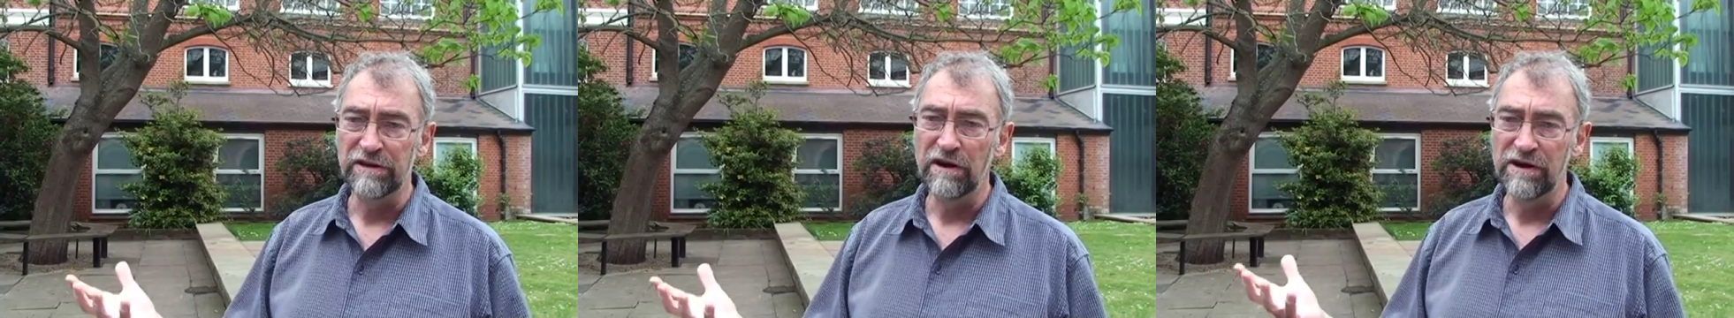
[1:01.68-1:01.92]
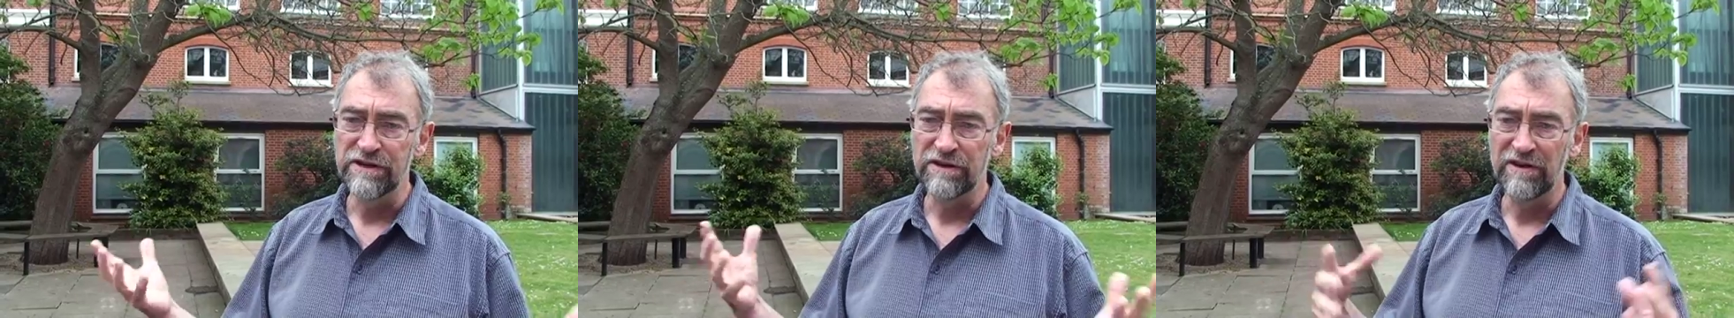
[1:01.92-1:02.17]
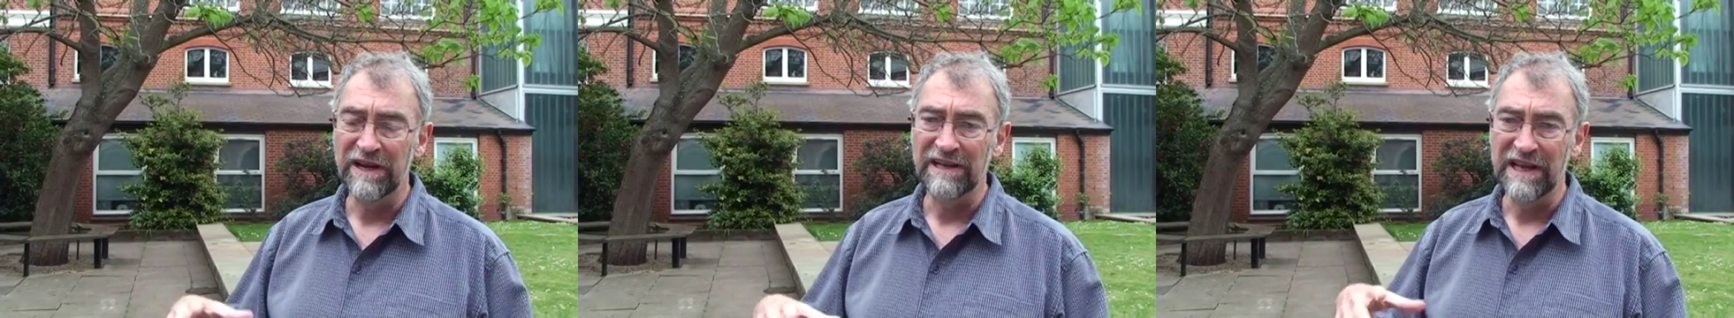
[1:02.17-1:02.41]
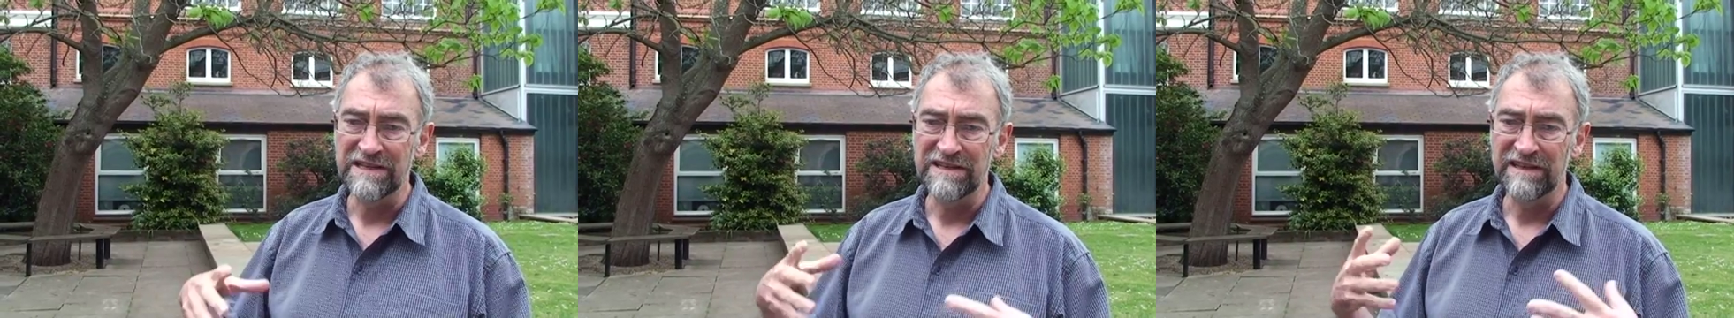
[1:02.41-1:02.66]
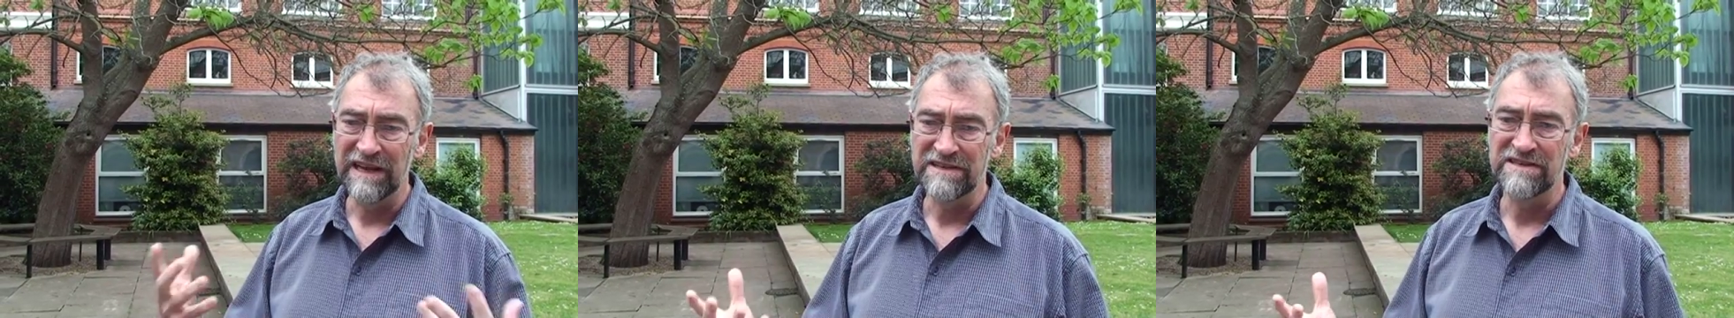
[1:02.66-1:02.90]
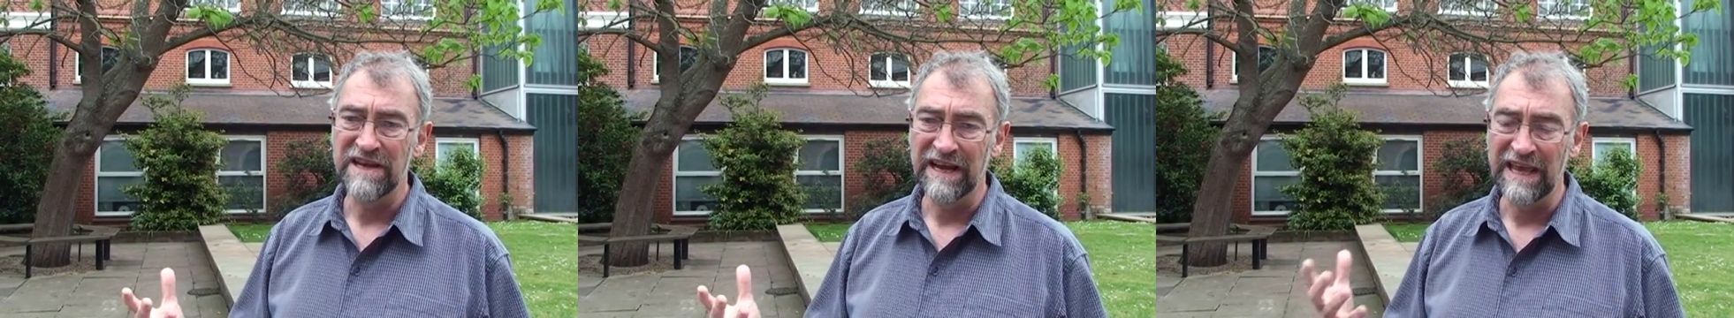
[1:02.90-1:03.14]
and larger and
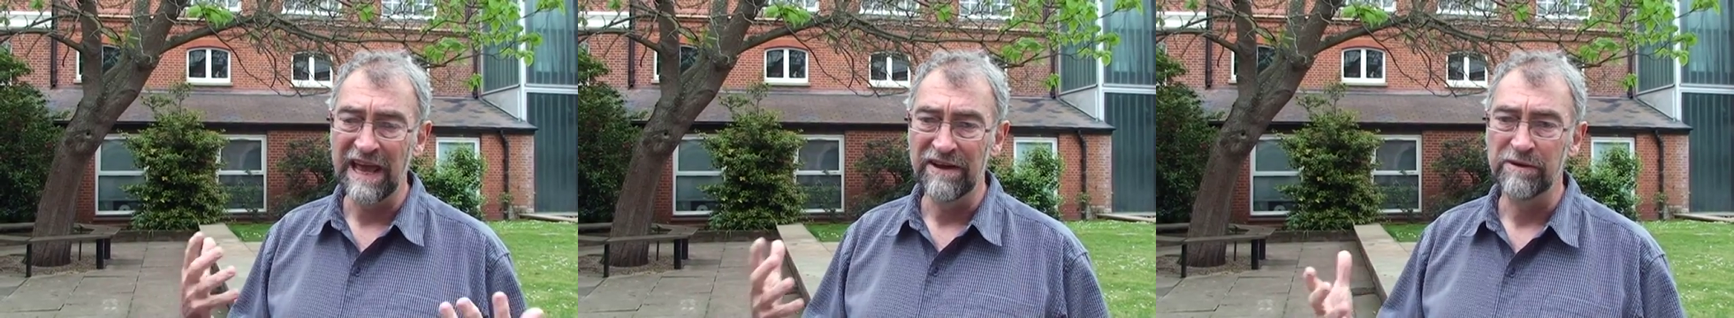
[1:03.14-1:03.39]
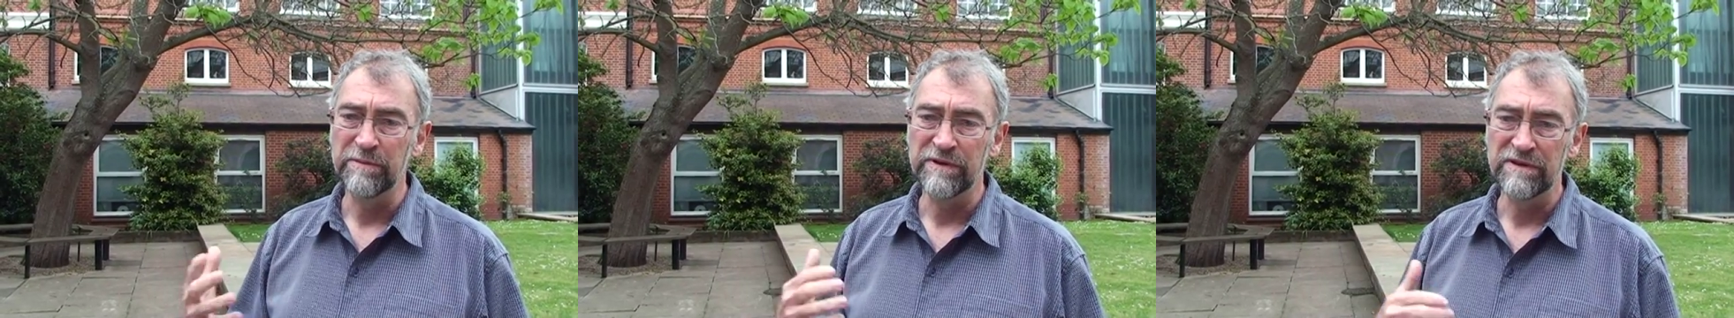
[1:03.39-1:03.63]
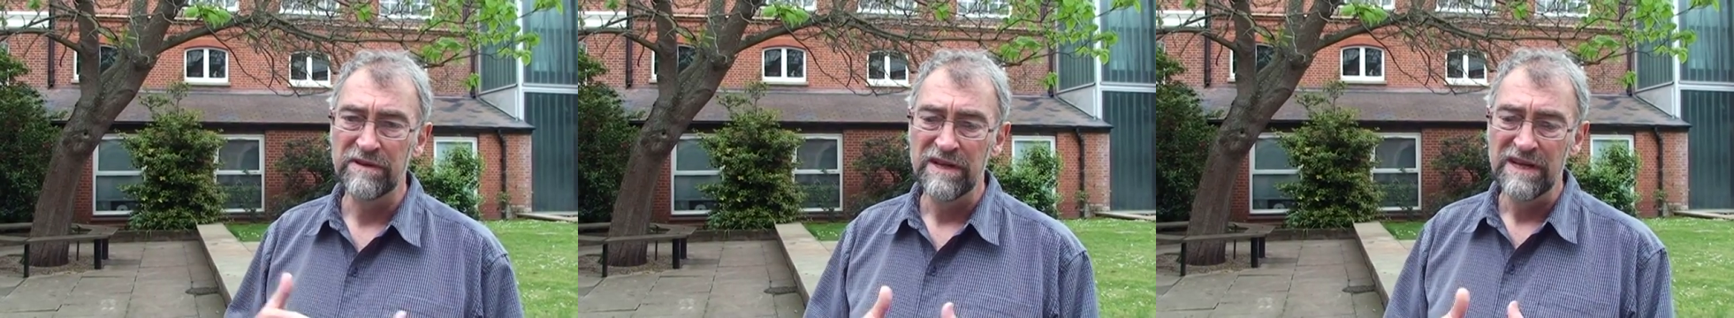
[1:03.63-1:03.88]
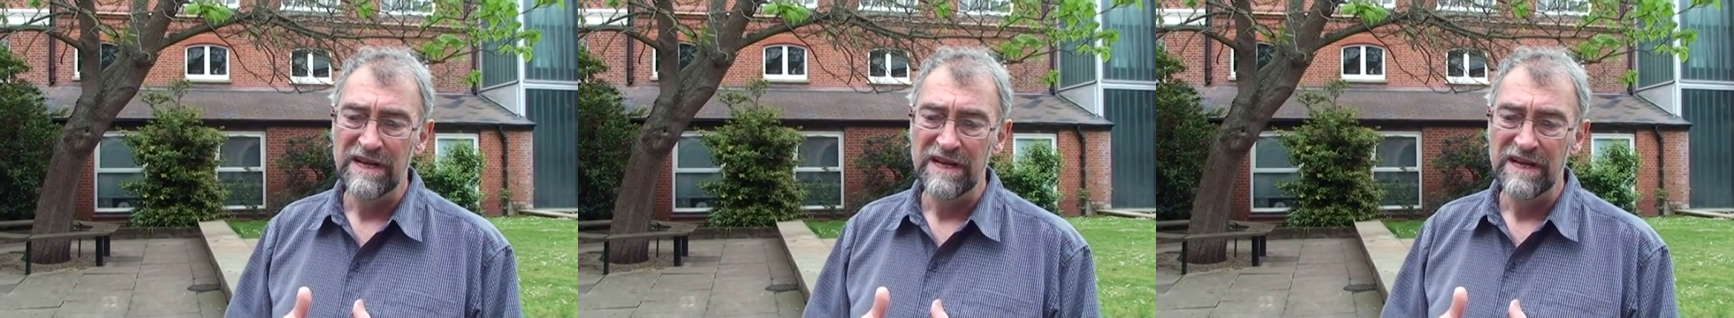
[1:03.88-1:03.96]
less accountable.